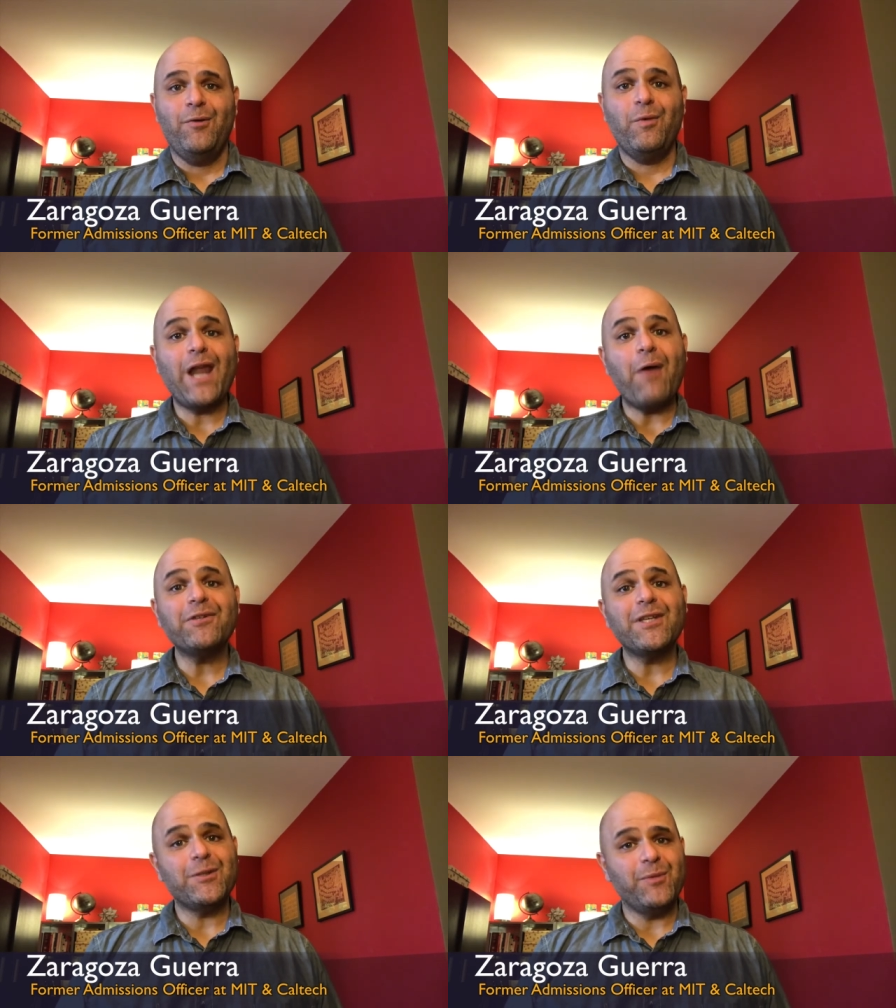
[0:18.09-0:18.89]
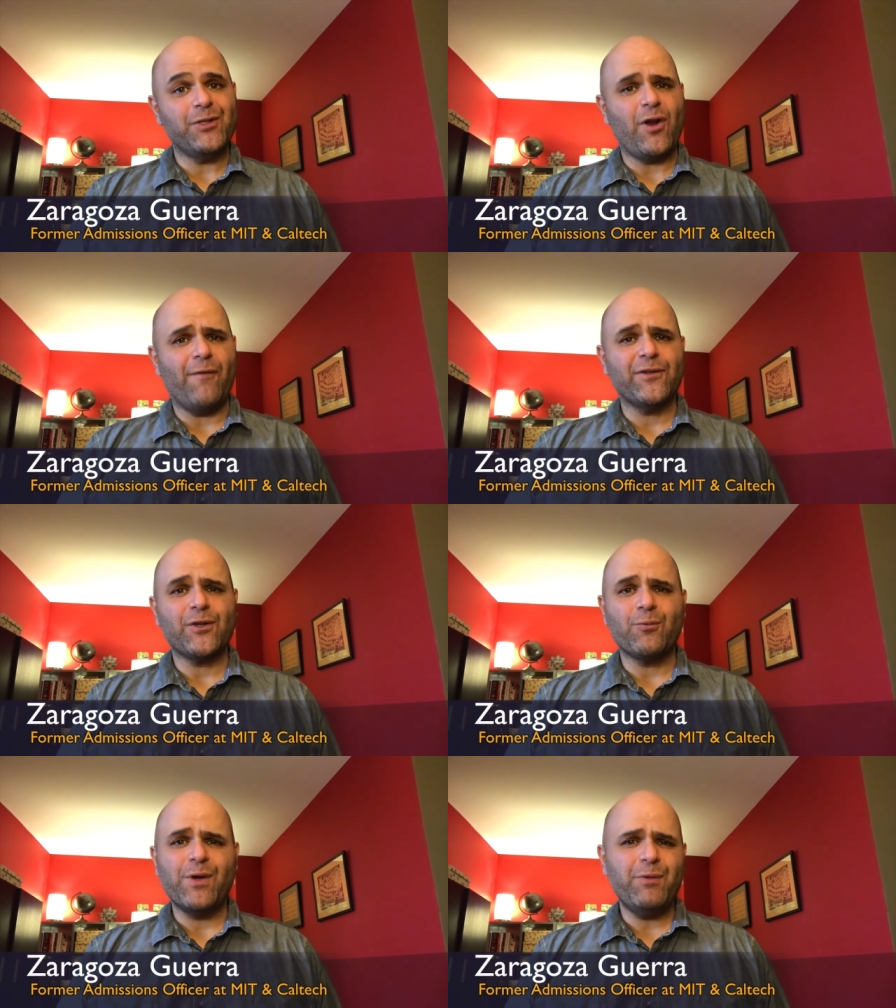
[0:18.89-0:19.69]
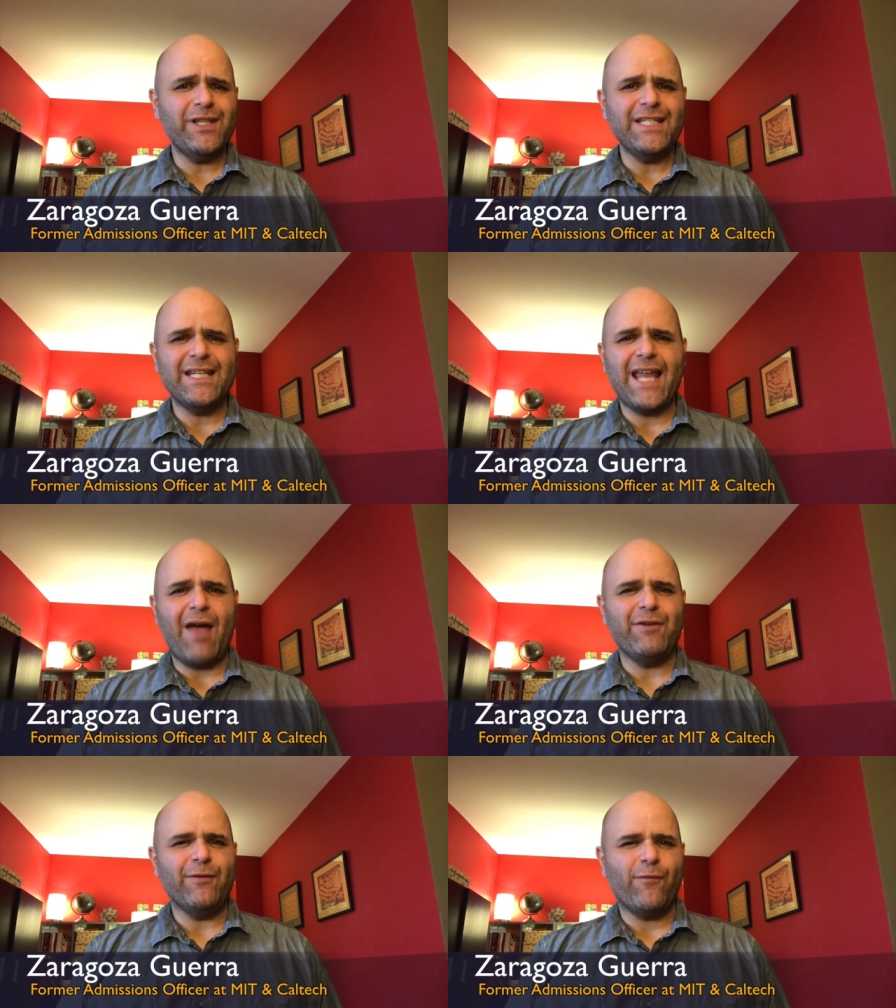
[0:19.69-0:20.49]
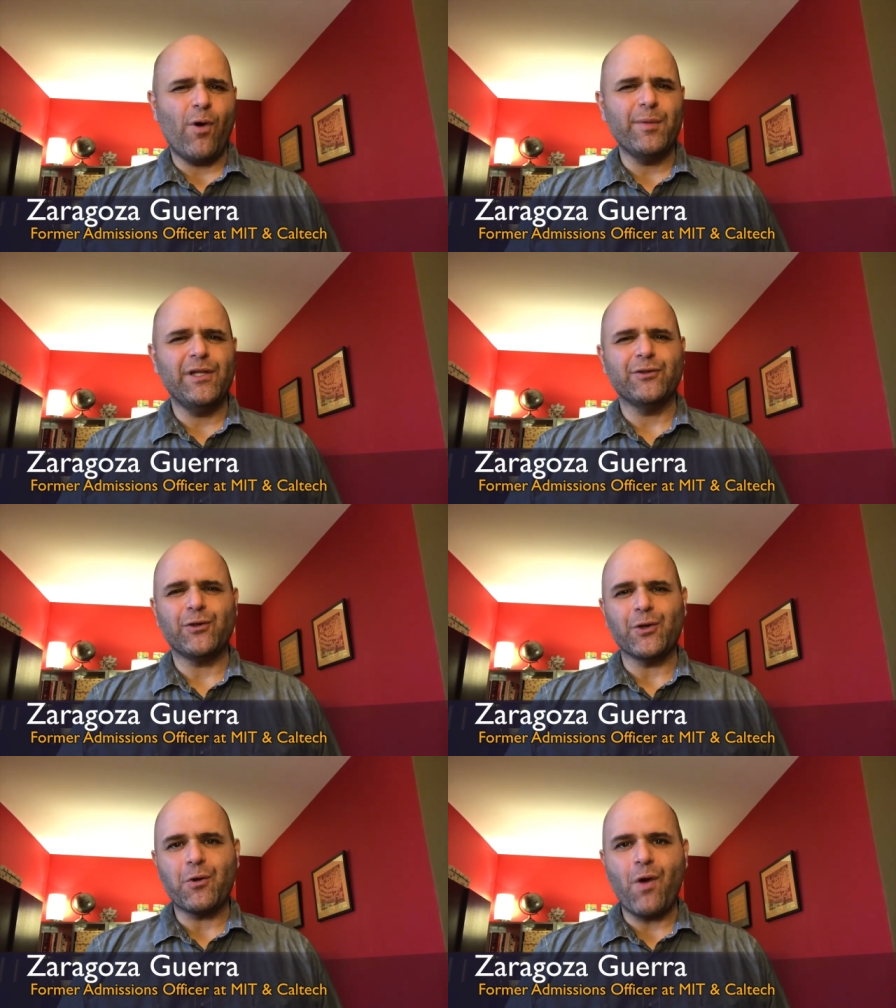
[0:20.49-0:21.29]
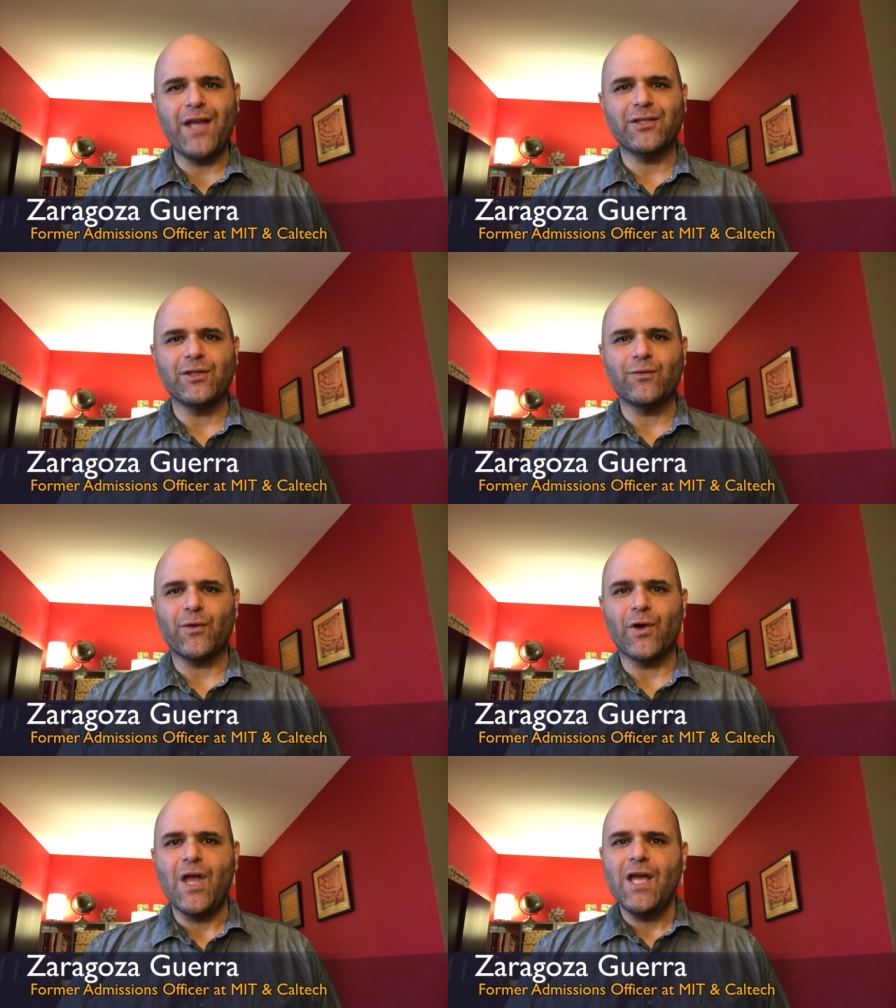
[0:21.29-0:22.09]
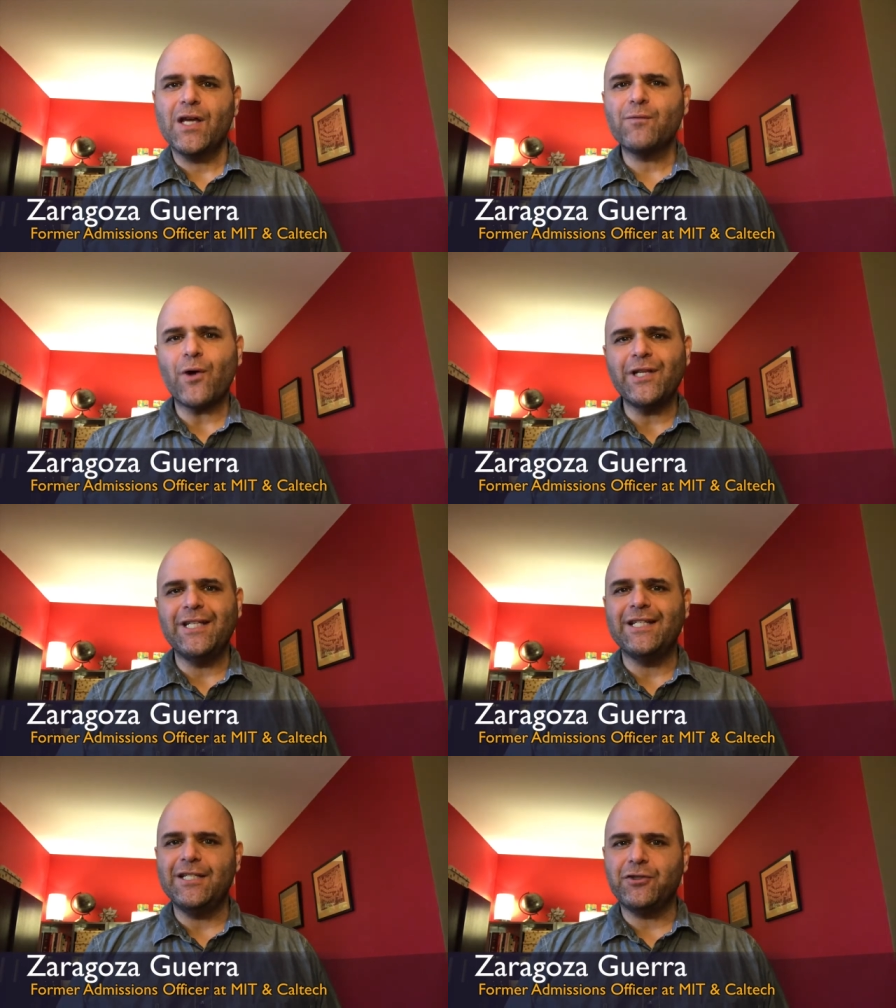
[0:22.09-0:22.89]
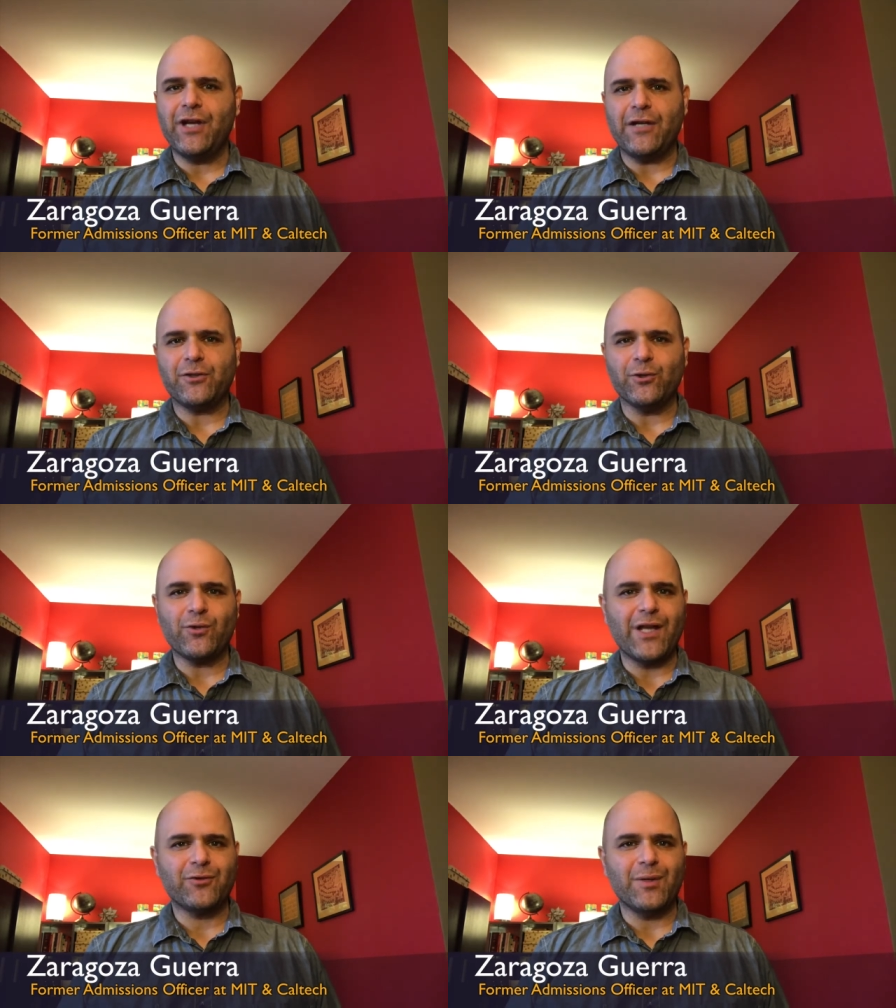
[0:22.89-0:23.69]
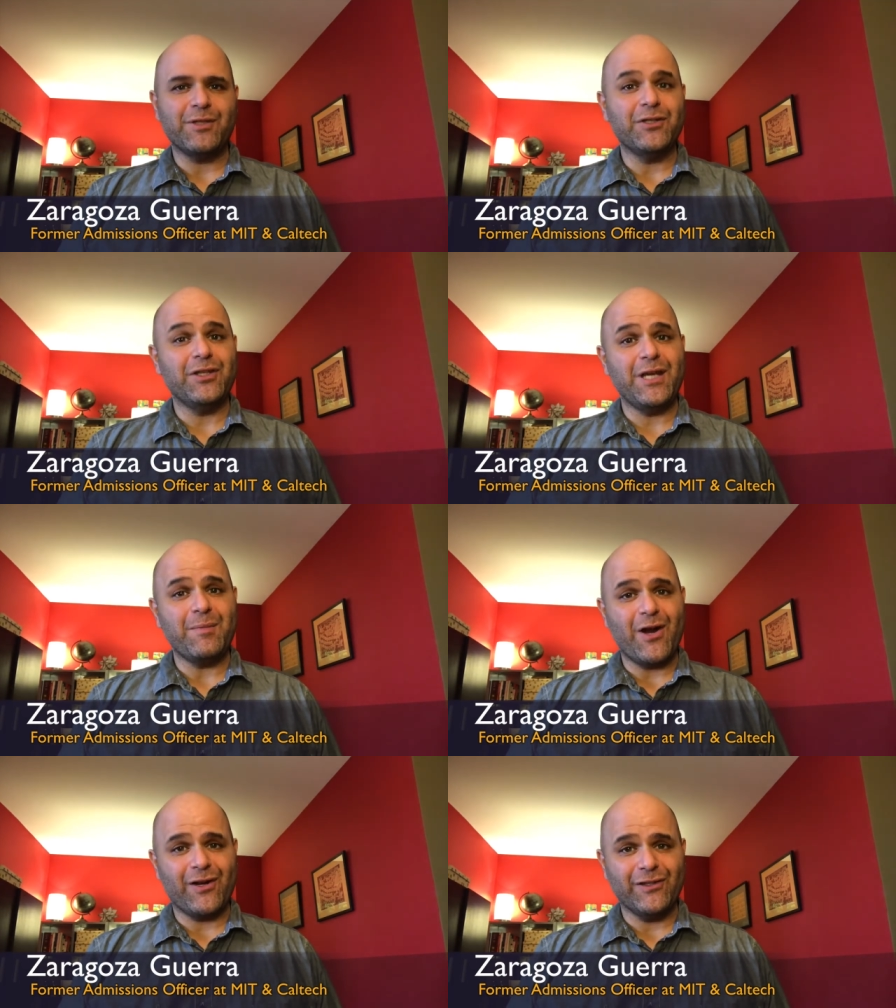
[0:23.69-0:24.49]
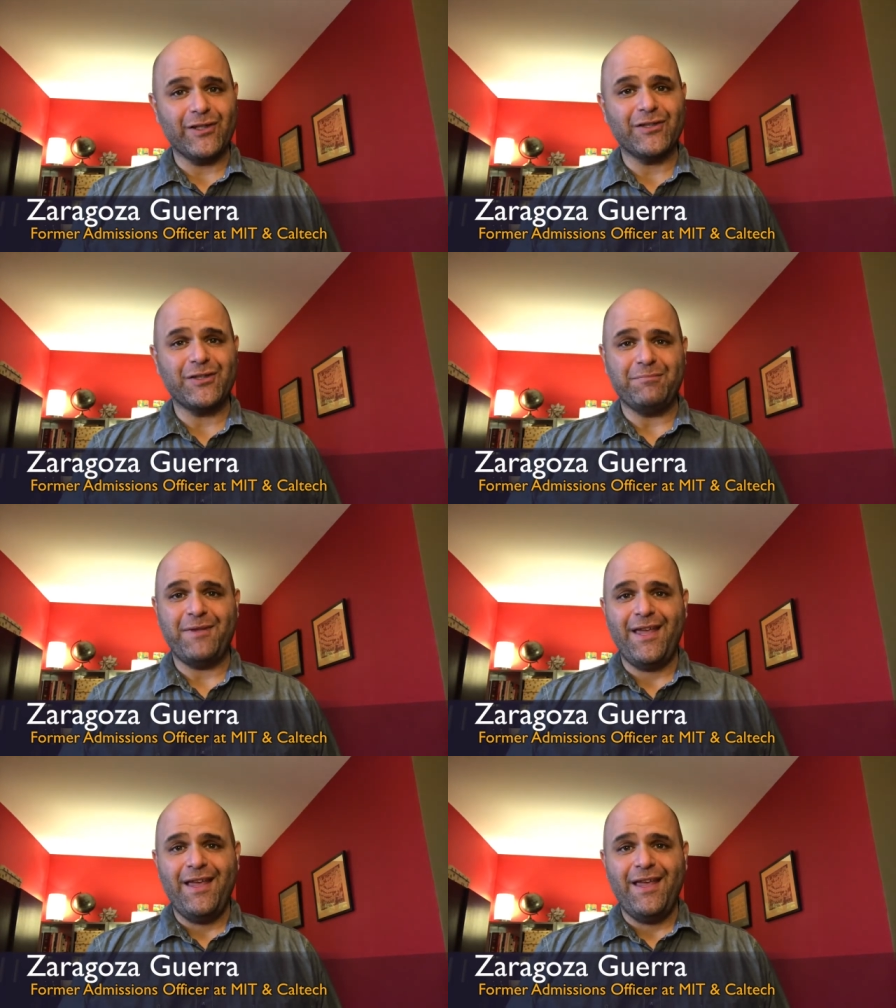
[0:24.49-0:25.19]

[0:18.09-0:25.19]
When I was an admission officer, we really didn't have any formulas or equations for converting an international transcript into the American system.